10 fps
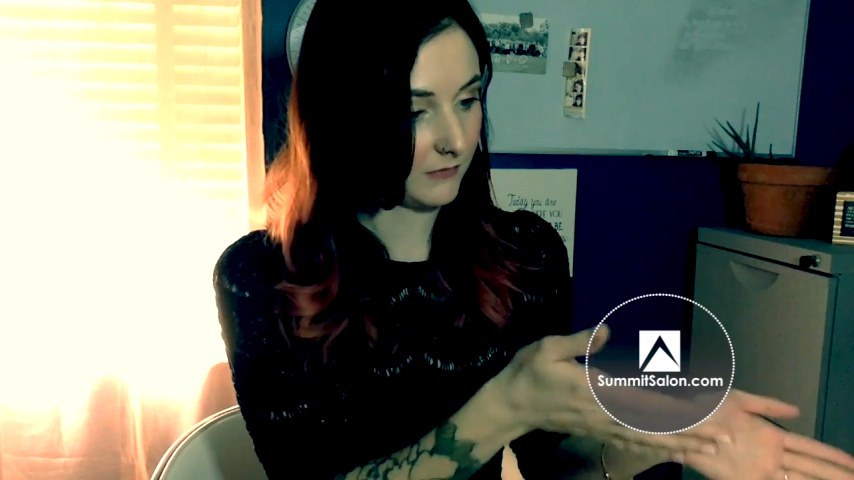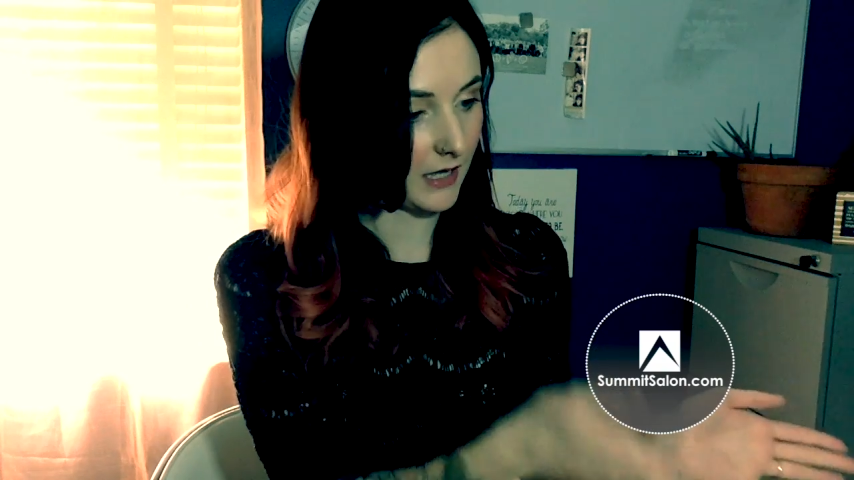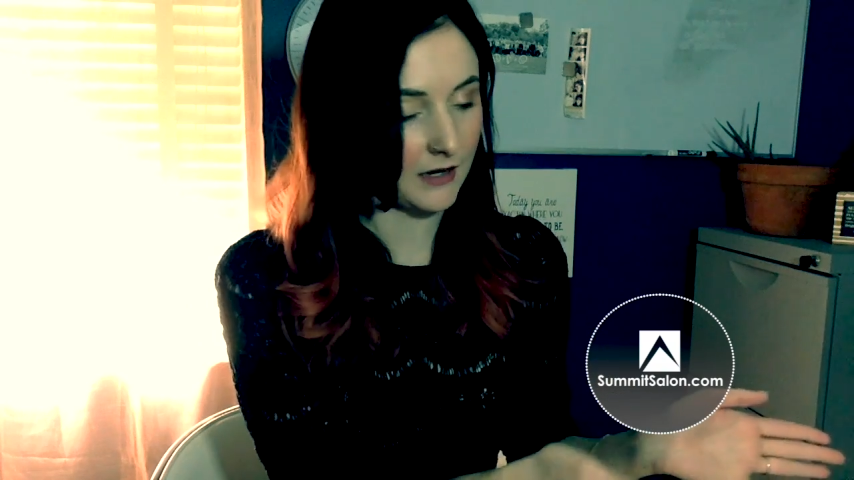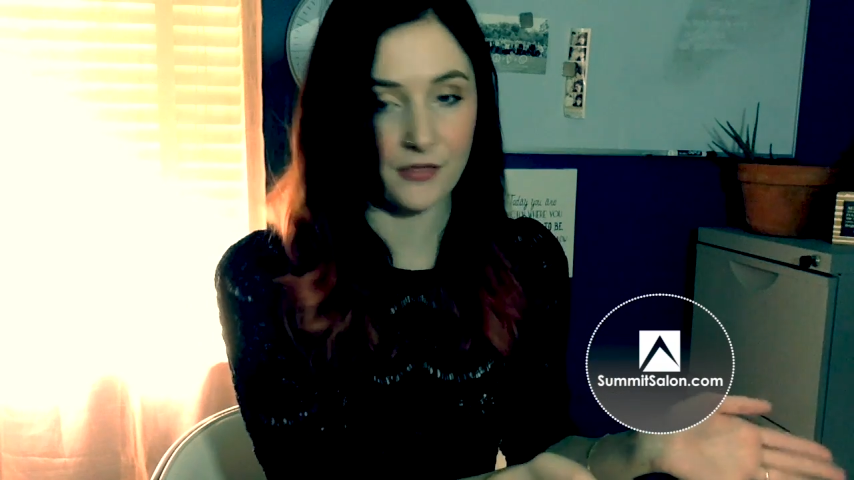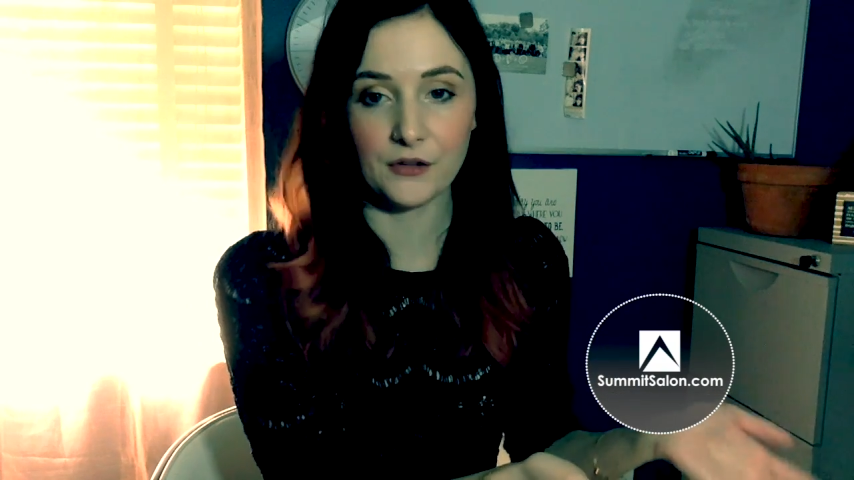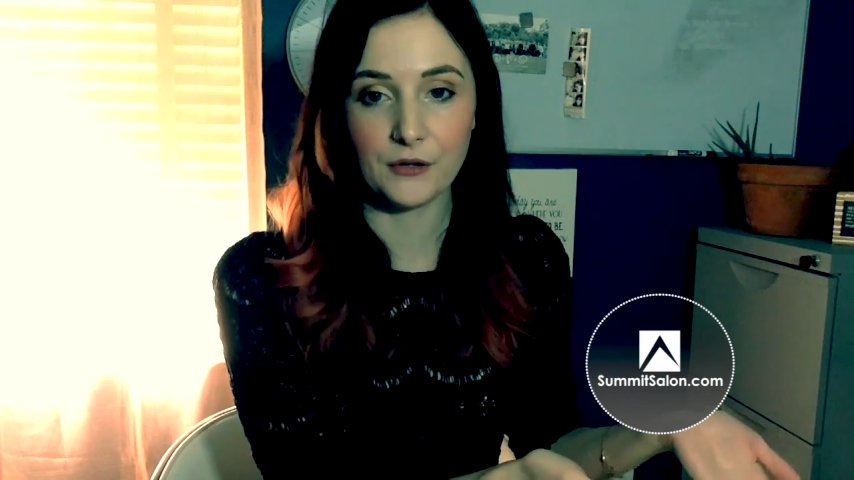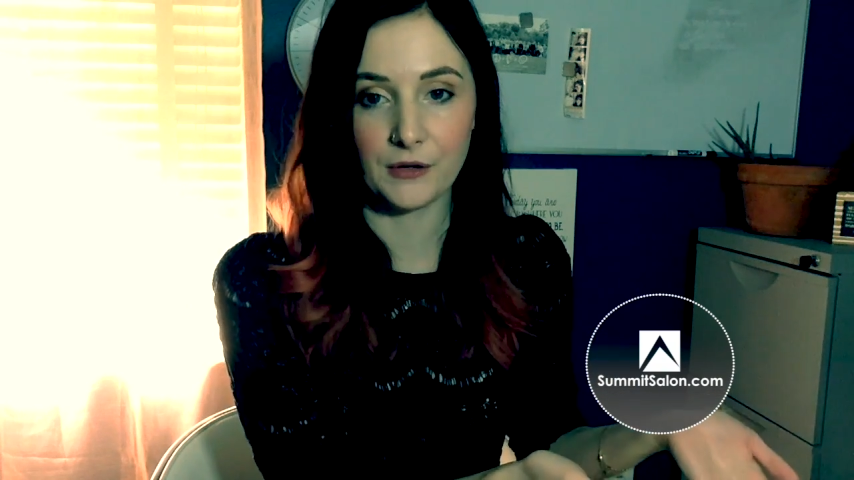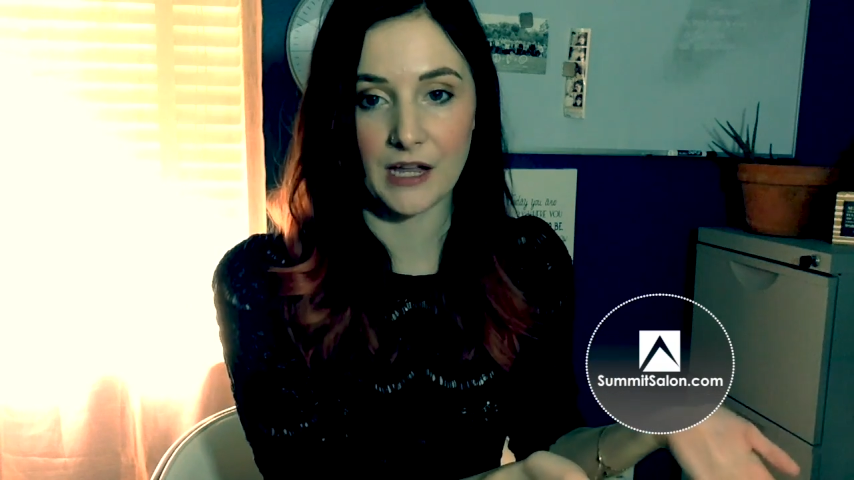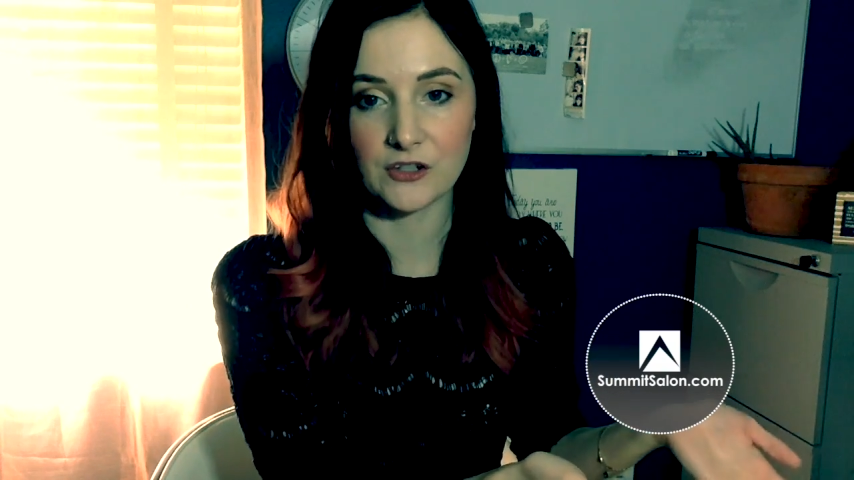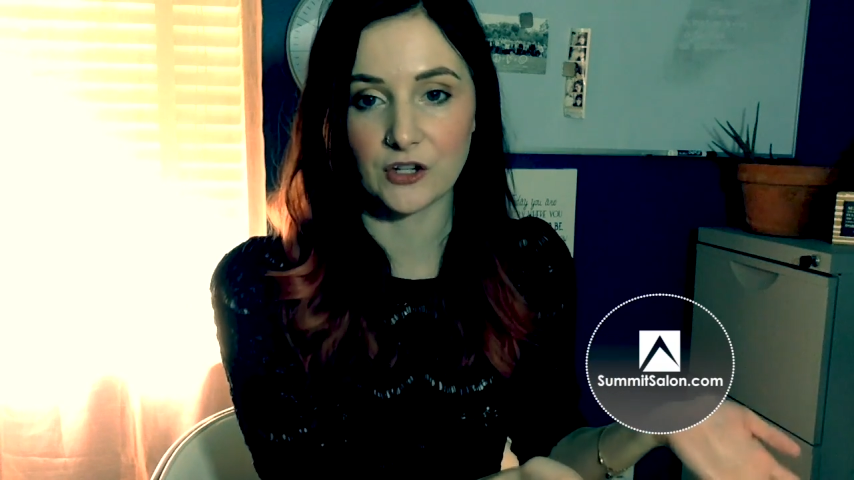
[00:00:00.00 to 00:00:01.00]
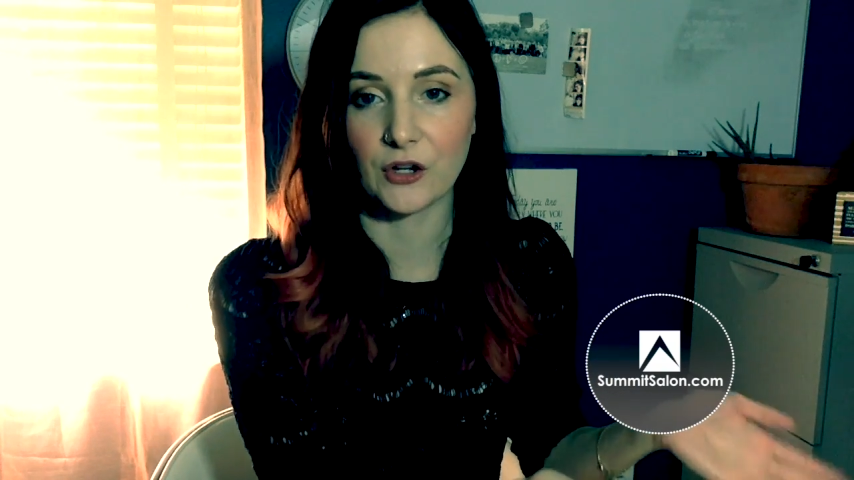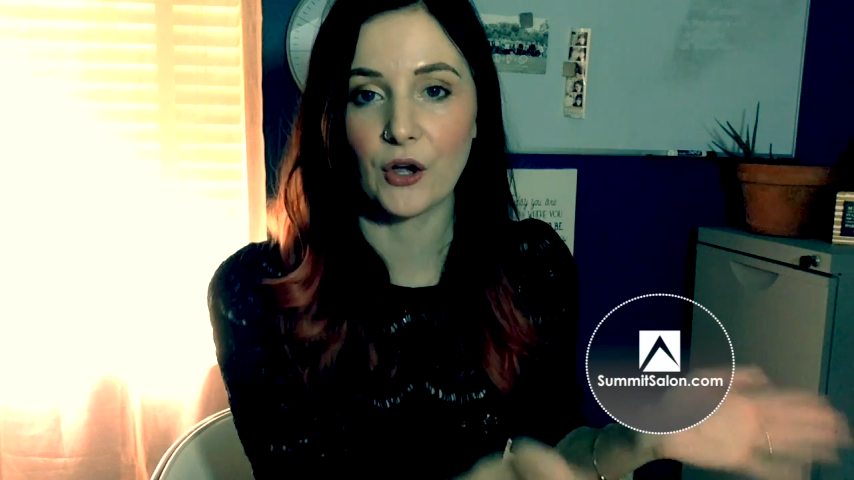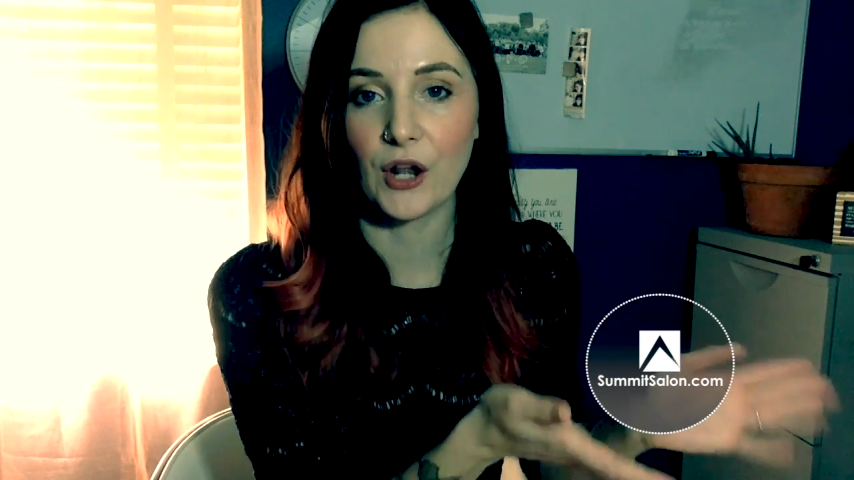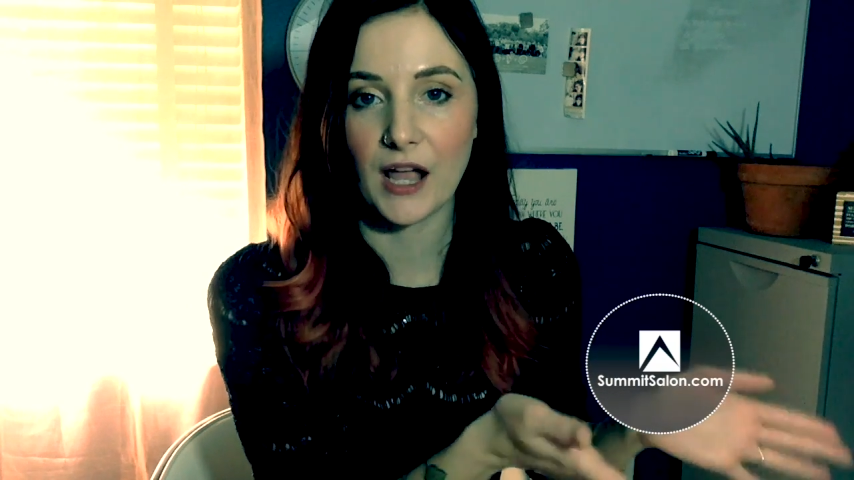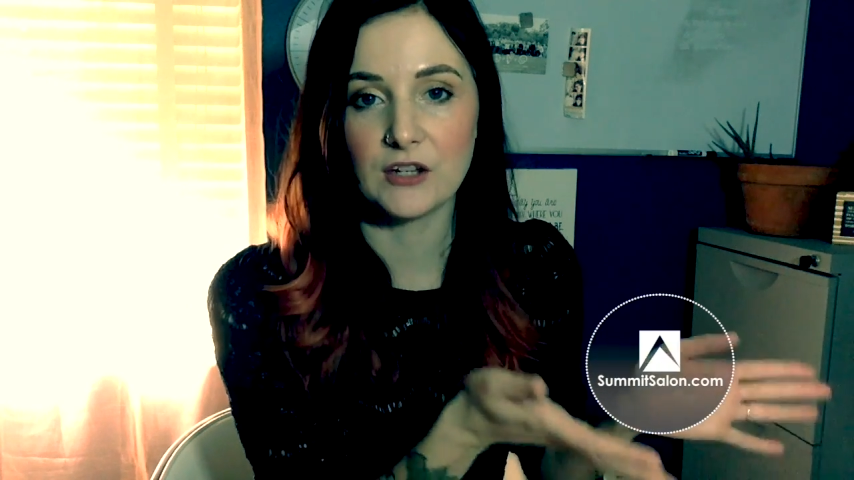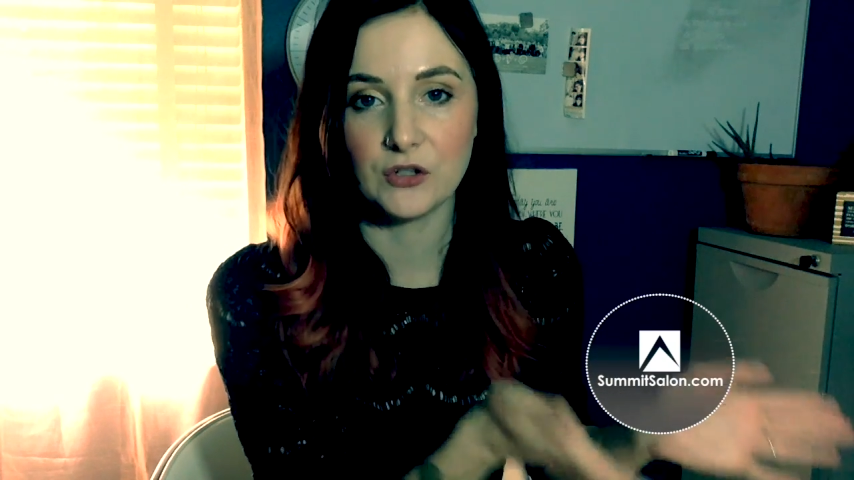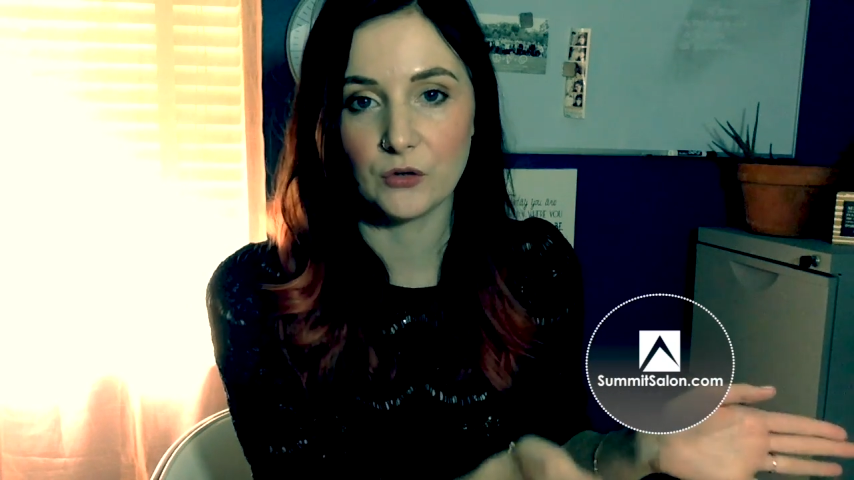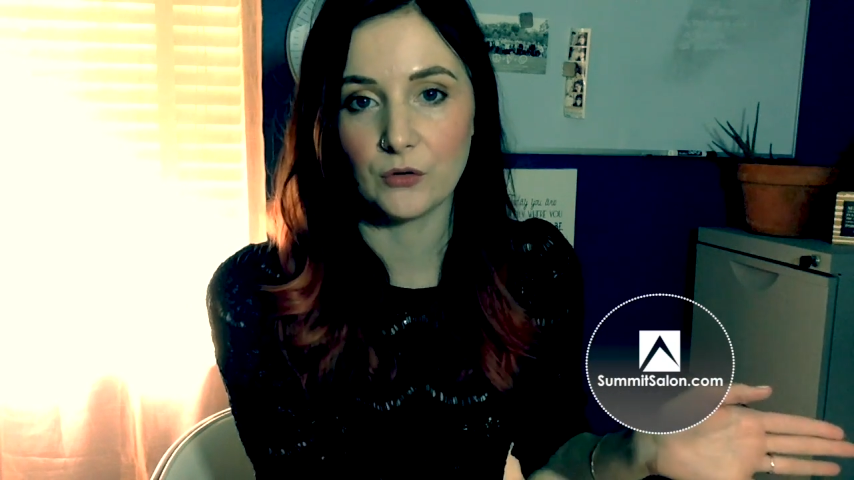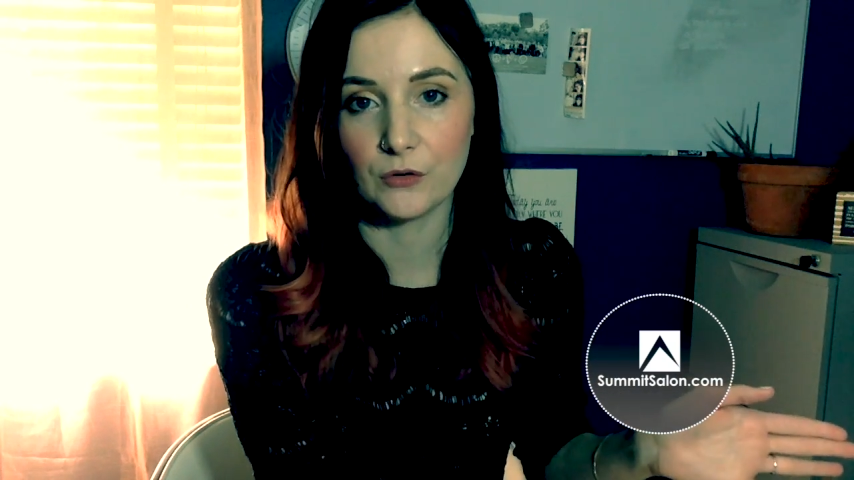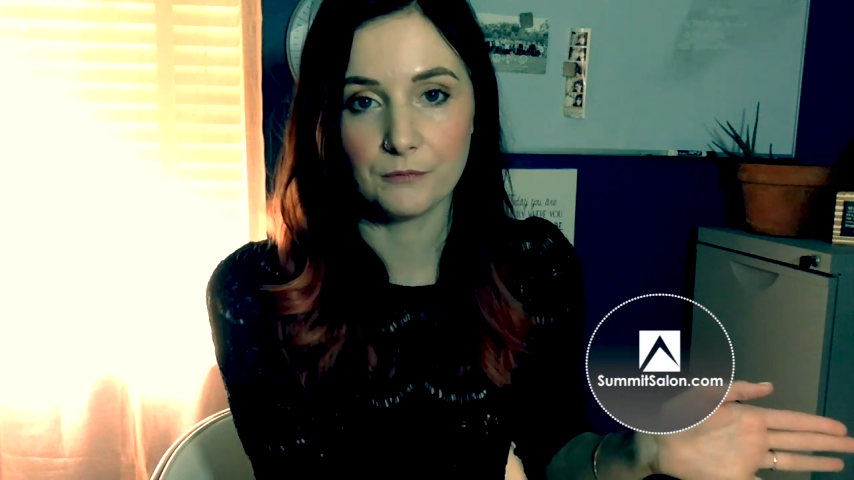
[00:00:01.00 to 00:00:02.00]
another location, could I
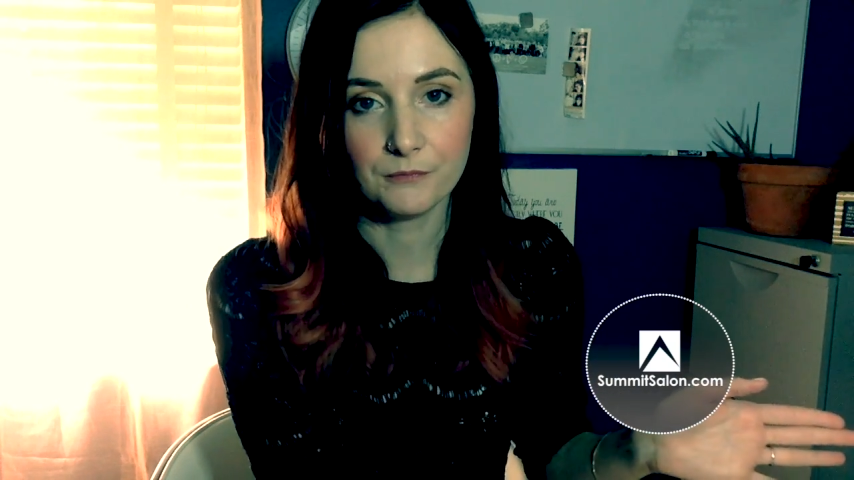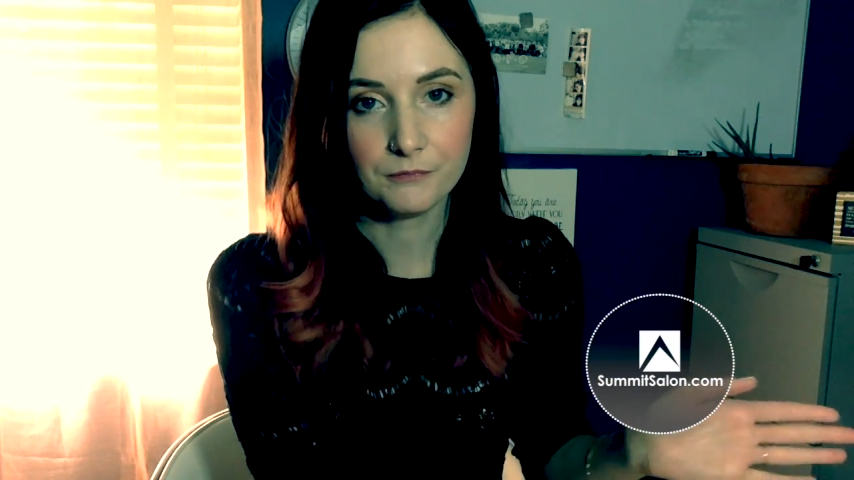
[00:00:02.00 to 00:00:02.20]
do